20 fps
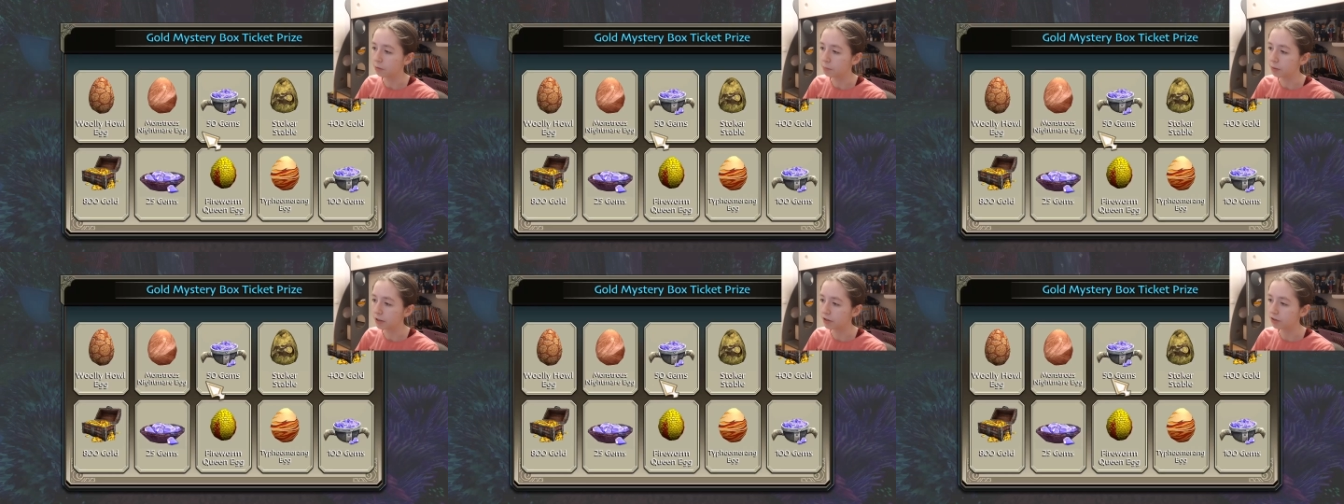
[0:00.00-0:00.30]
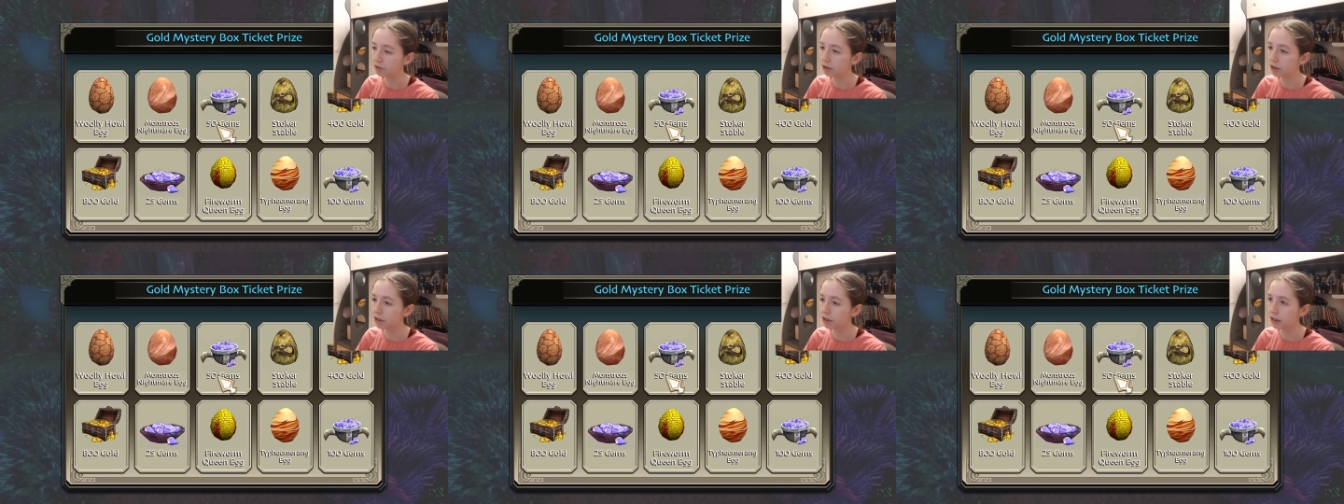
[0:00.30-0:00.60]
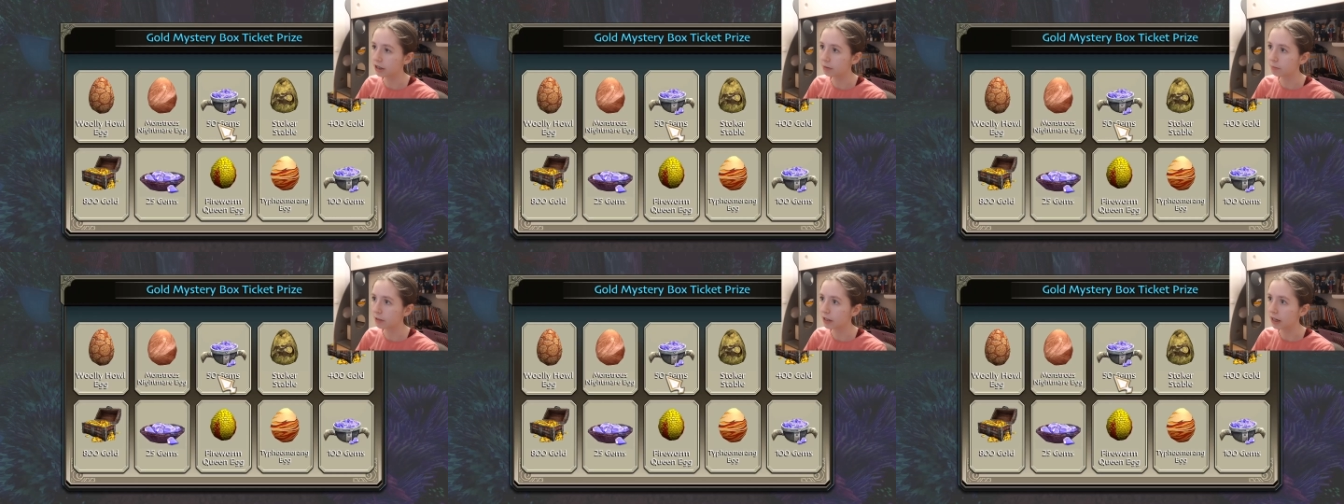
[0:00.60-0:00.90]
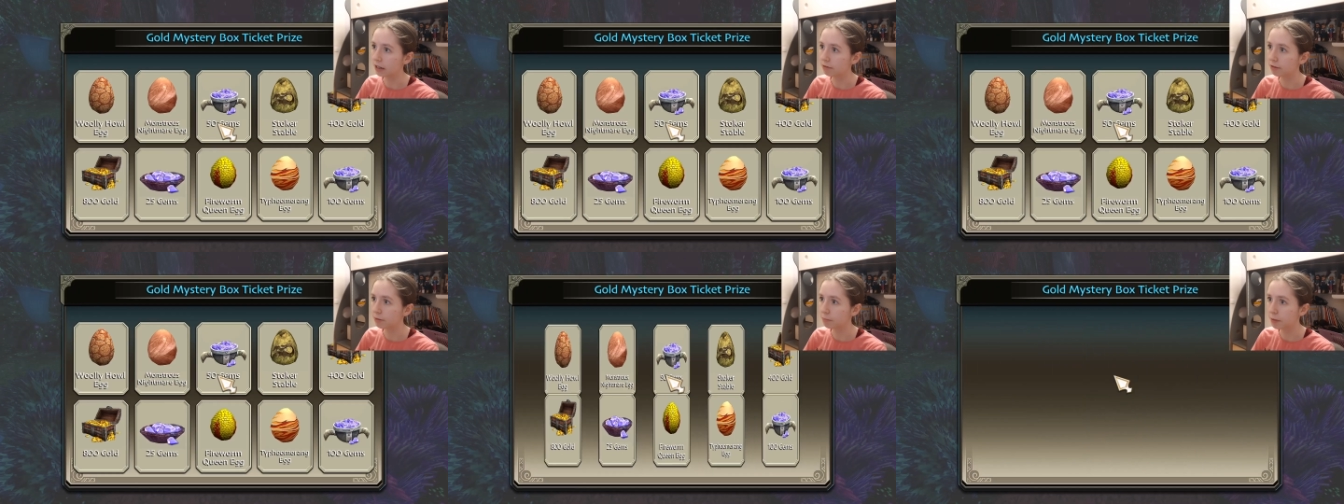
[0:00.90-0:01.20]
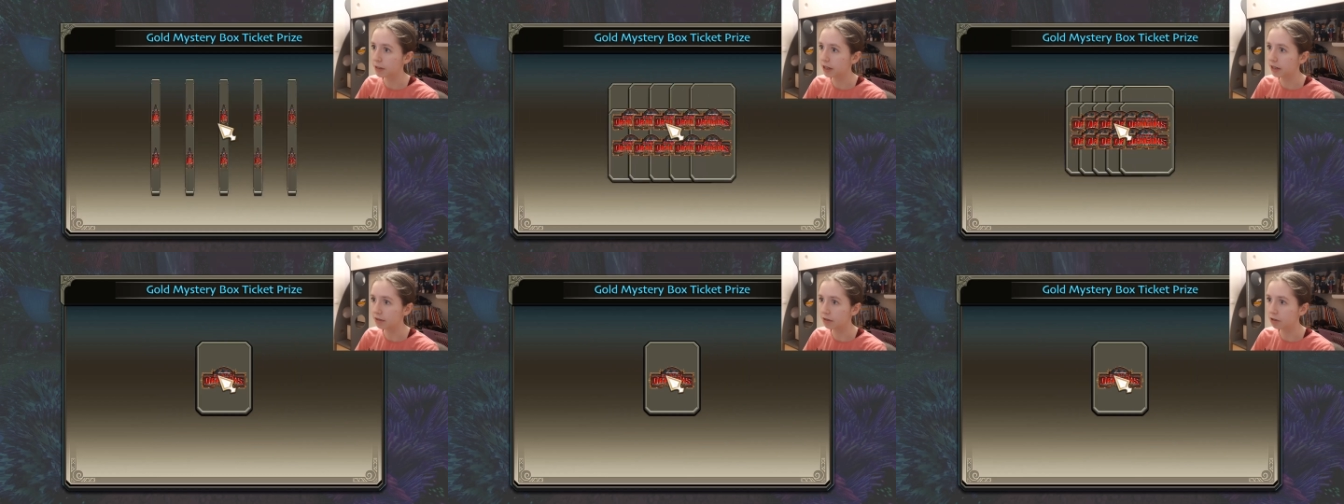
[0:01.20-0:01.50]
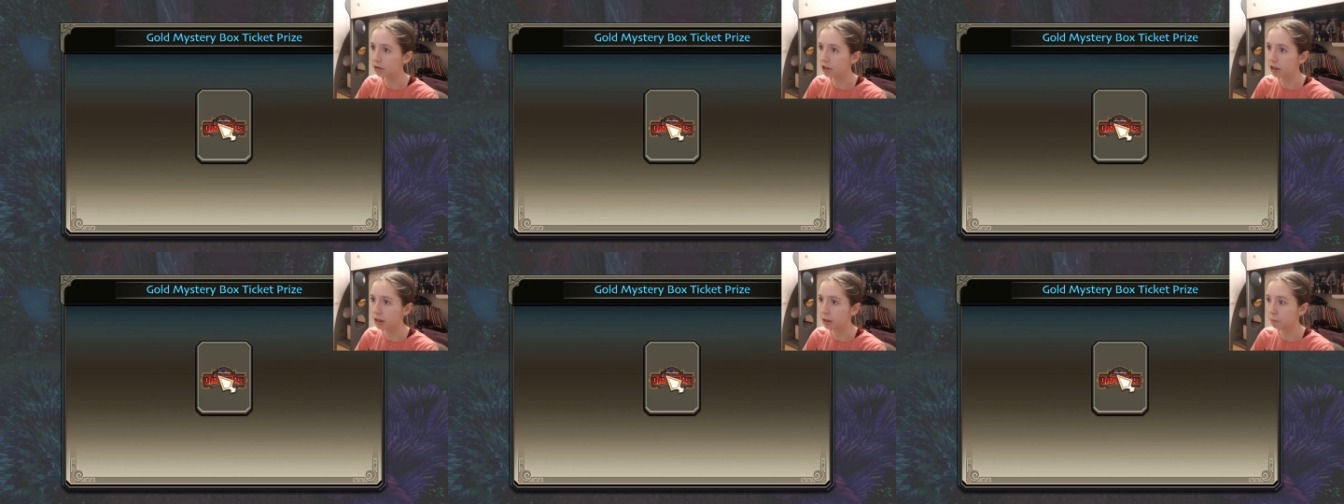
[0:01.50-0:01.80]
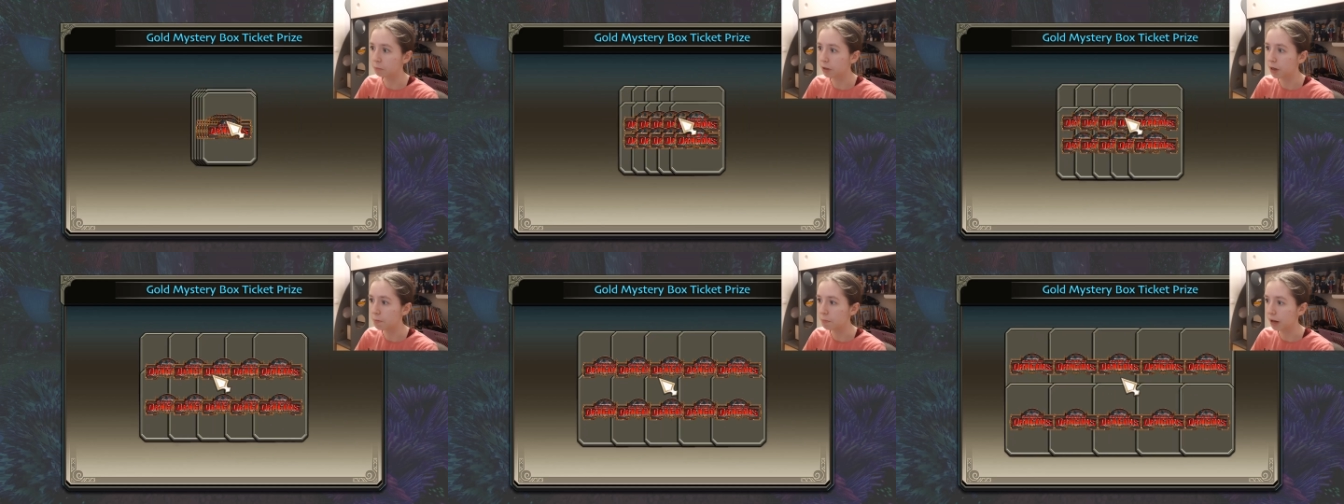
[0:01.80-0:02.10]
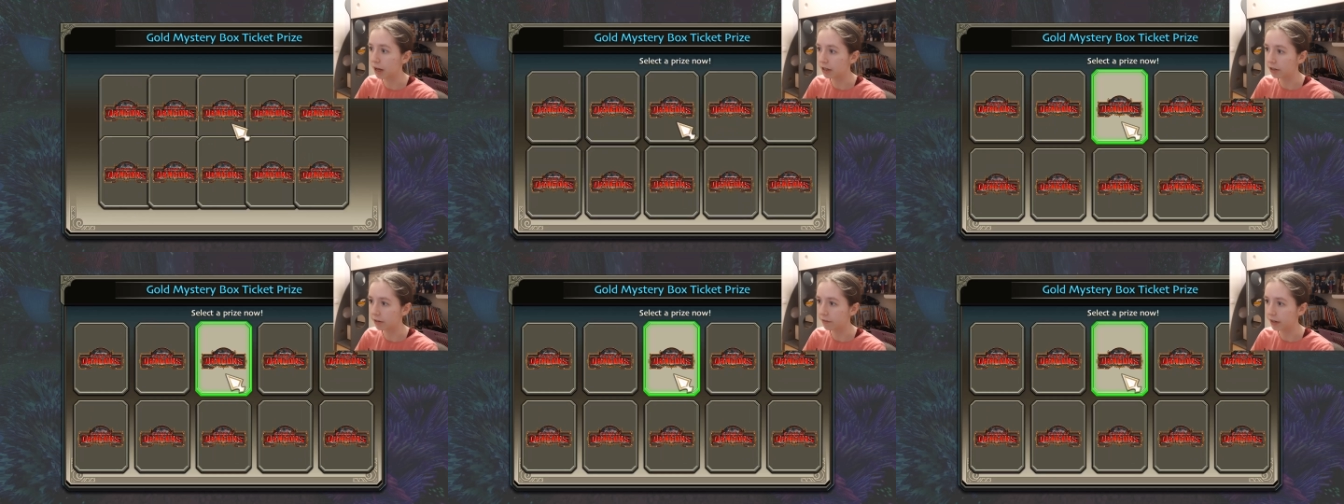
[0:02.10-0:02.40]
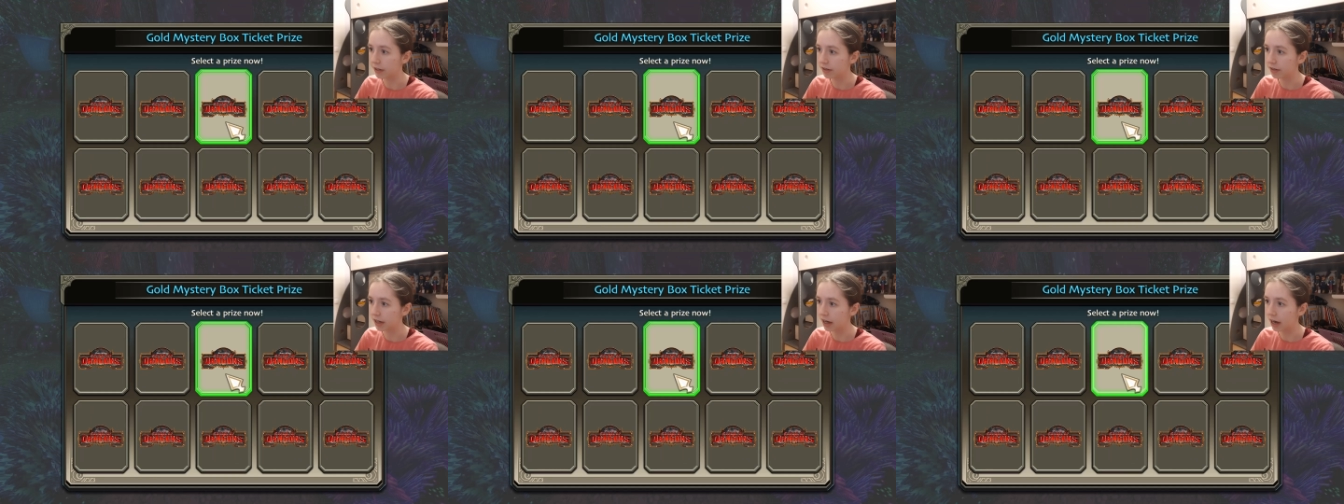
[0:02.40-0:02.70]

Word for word: the mystery chest, but that was because you couldn't play battle events.